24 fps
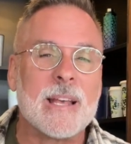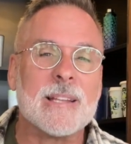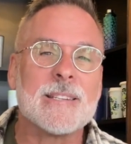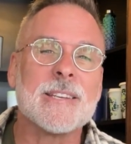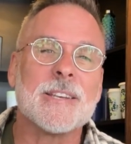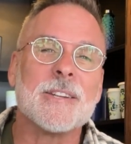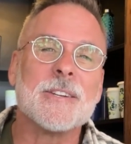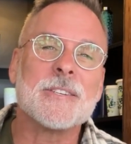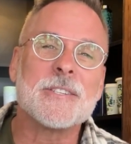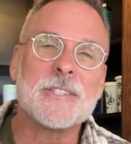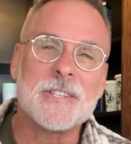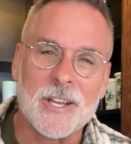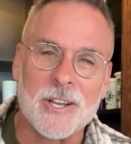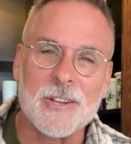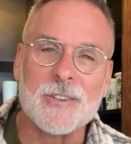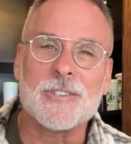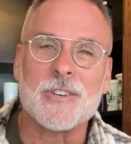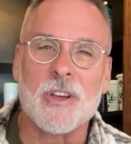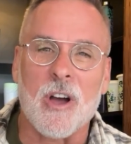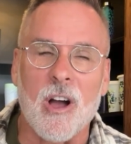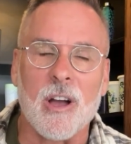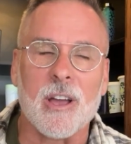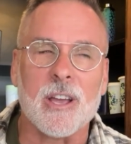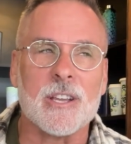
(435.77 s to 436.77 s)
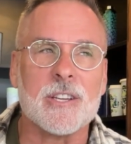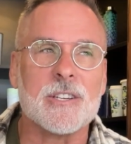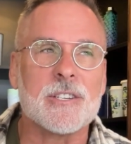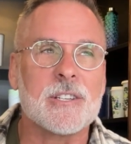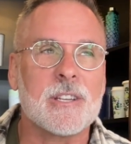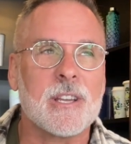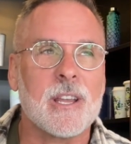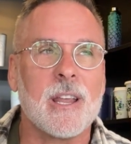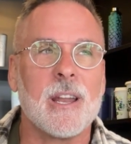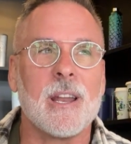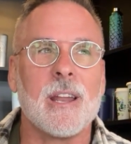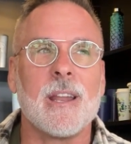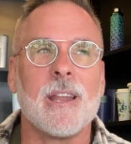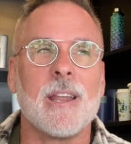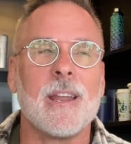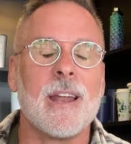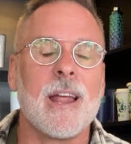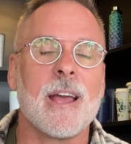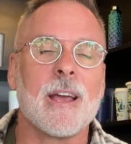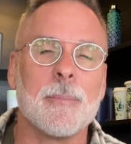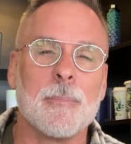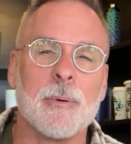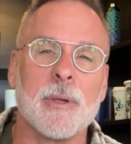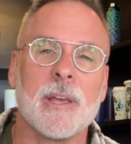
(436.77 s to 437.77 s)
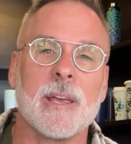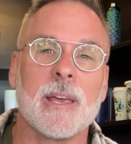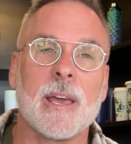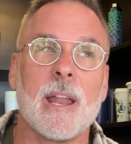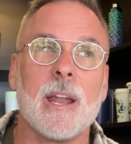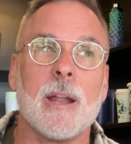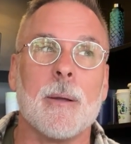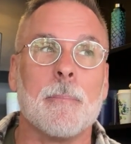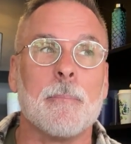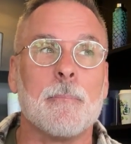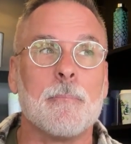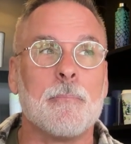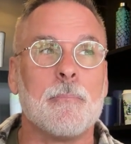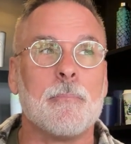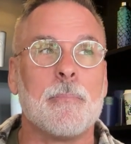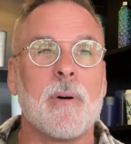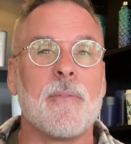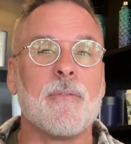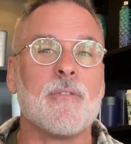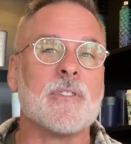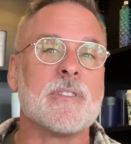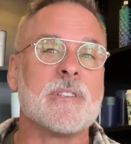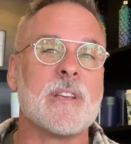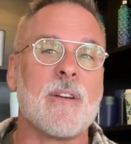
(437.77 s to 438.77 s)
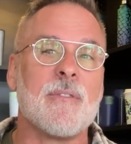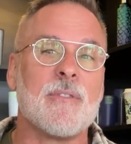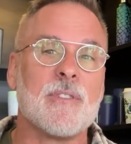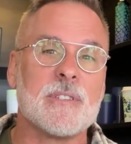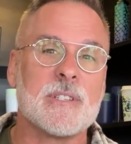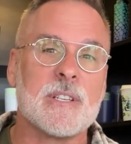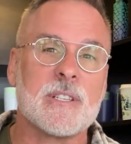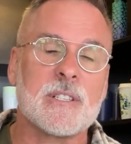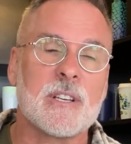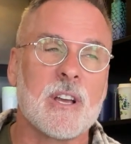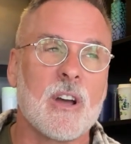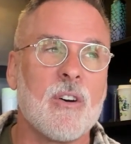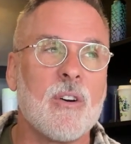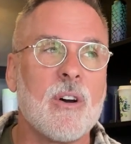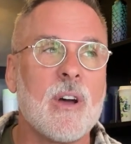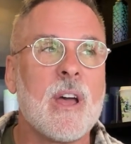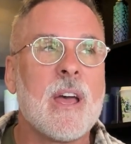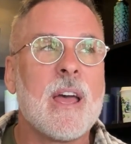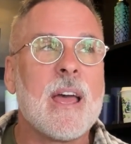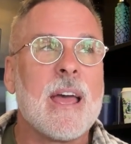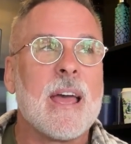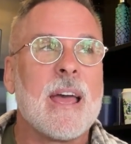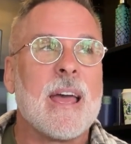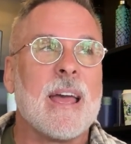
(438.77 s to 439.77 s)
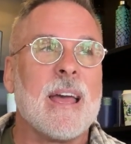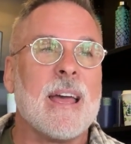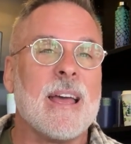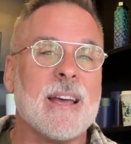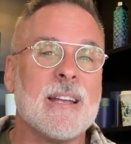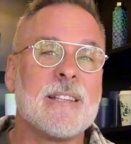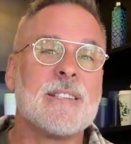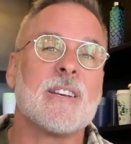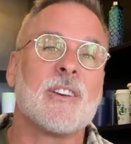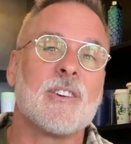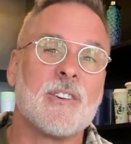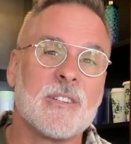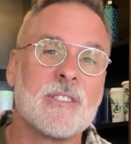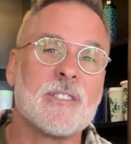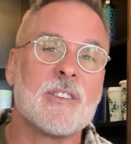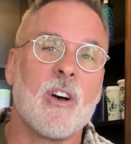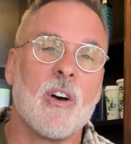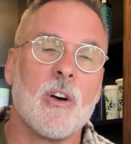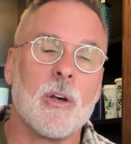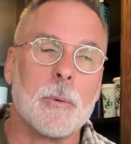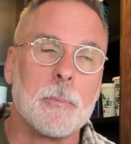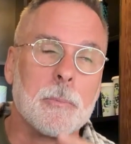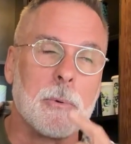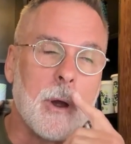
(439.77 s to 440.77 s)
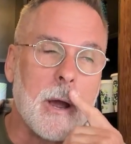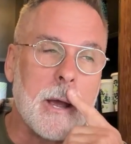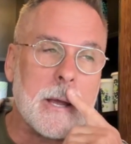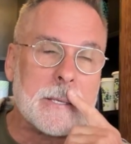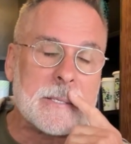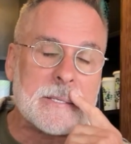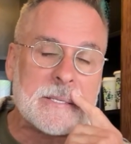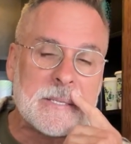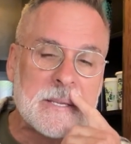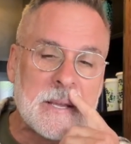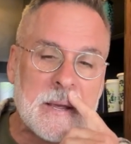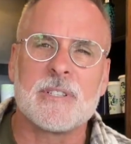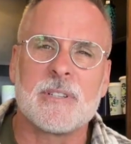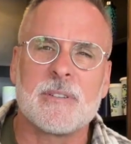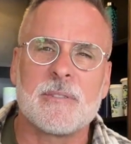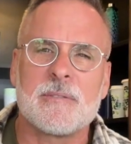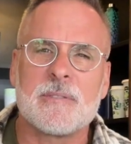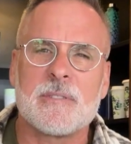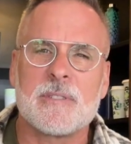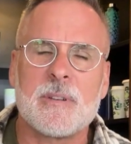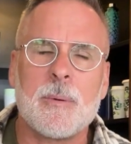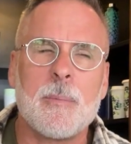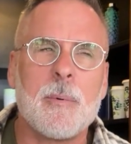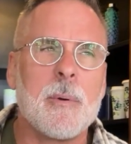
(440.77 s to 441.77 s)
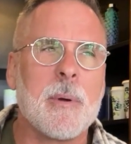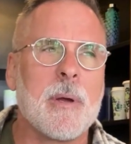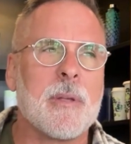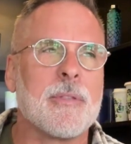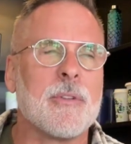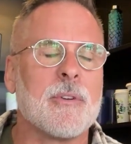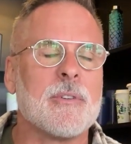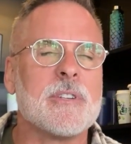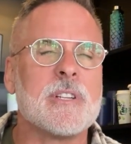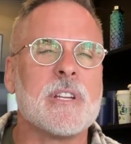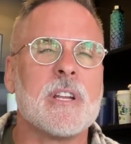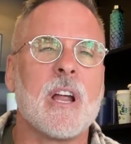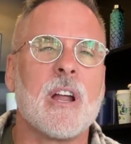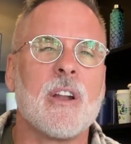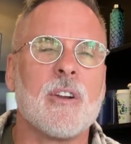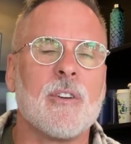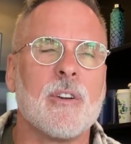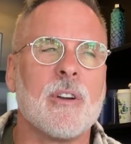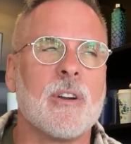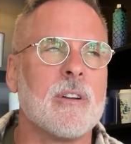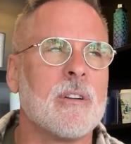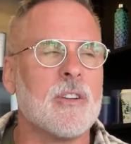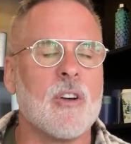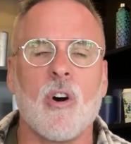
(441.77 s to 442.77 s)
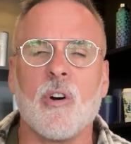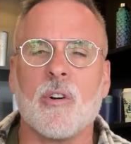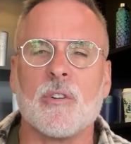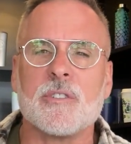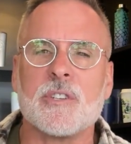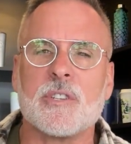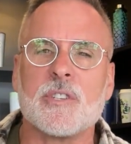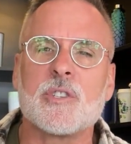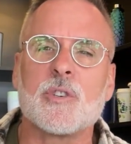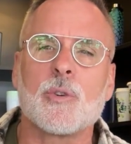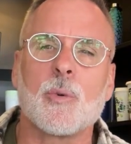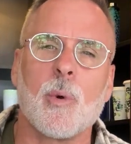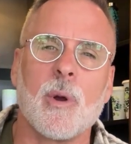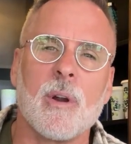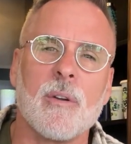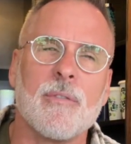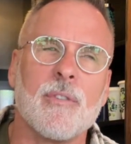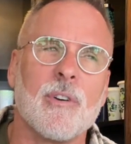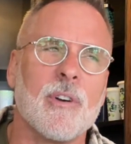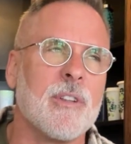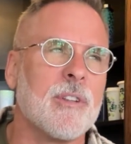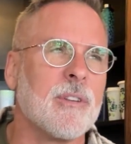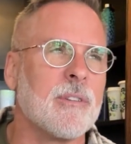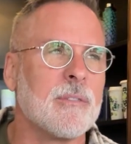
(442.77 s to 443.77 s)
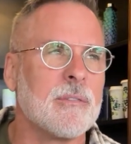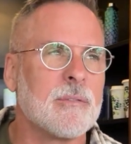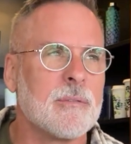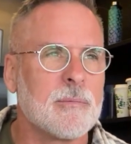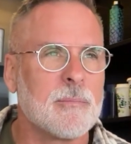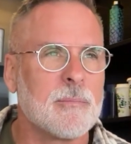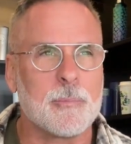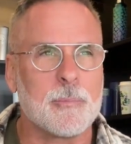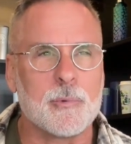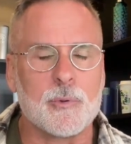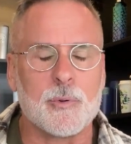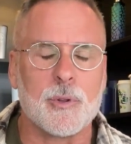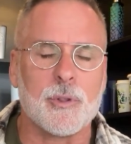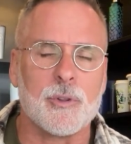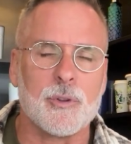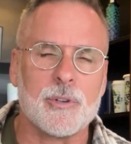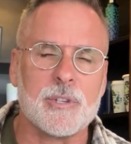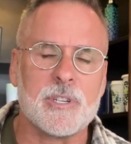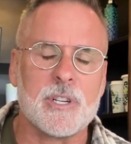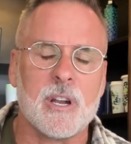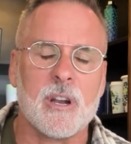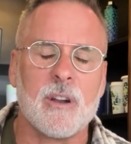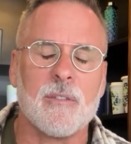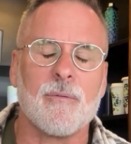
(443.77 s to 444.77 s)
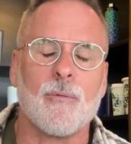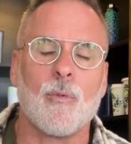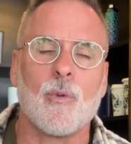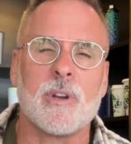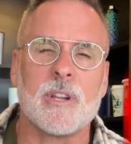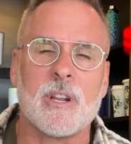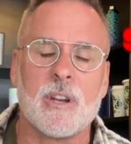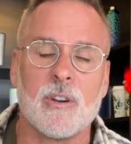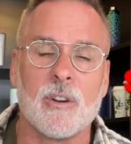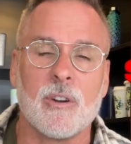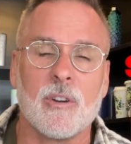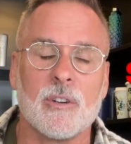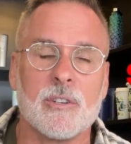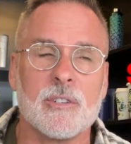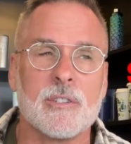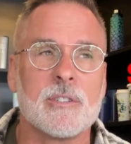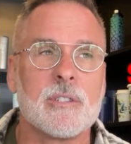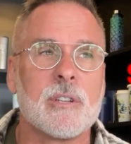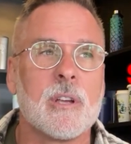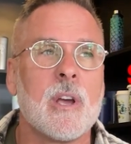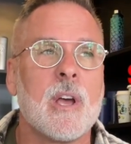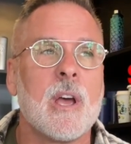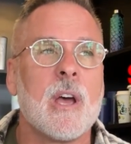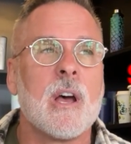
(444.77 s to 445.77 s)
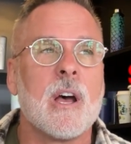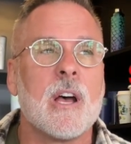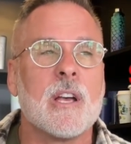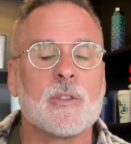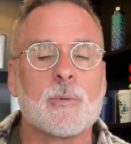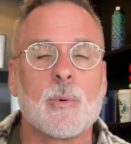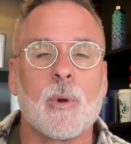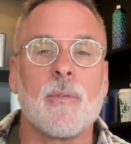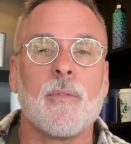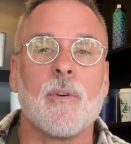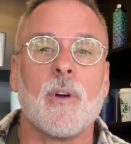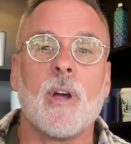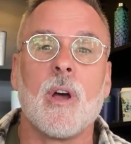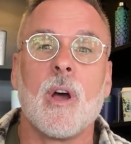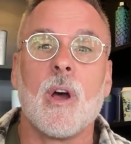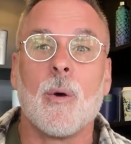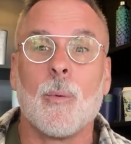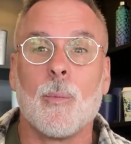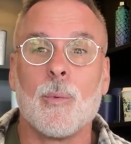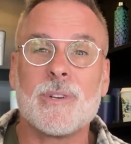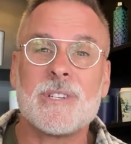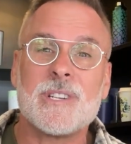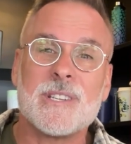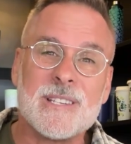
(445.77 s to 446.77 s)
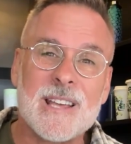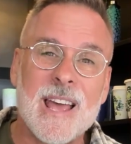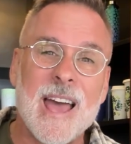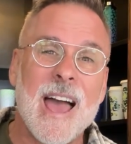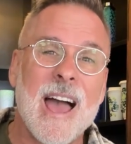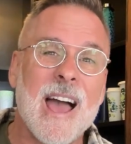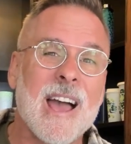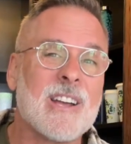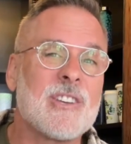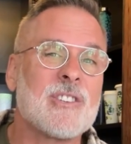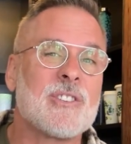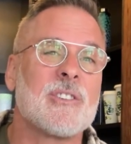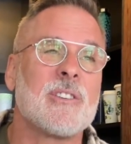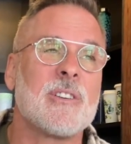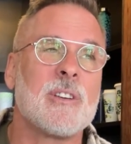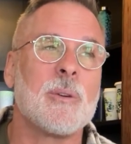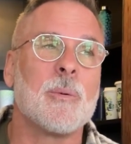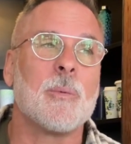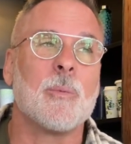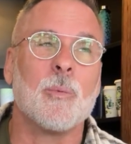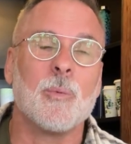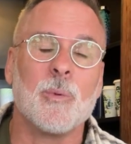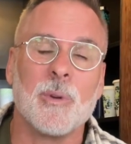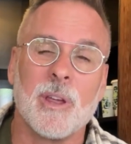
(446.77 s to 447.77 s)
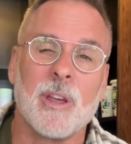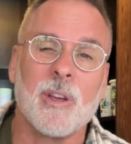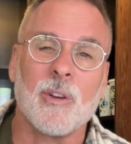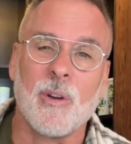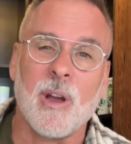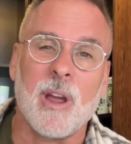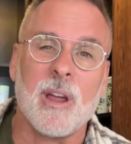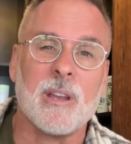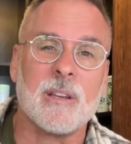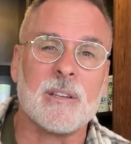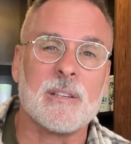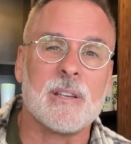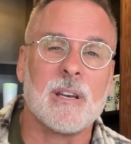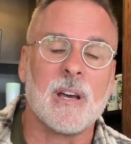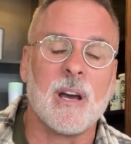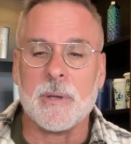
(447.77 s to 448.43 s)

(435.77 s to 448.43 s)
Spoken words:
It's a little stiffer shockish, and I completely get it. But for San Francisco, it's a good solid price. Somewhere around $1,300 a square foot, between $1,300 and $1,400 a square foot, which is actually really great.